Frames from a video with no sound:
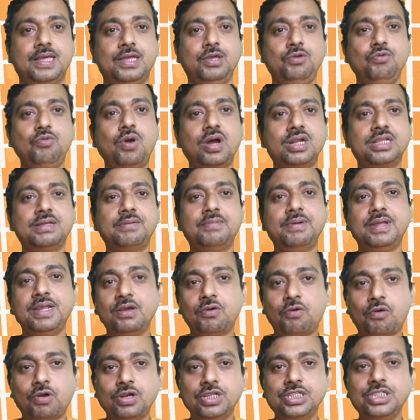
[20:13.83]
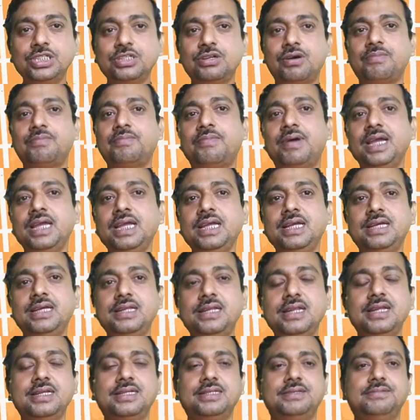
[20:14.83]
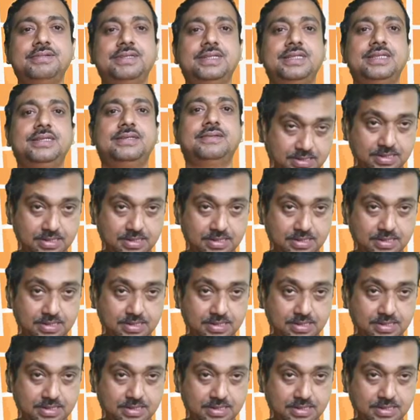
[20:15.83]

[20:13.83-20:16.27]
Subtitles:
You are the very origin of my creativity.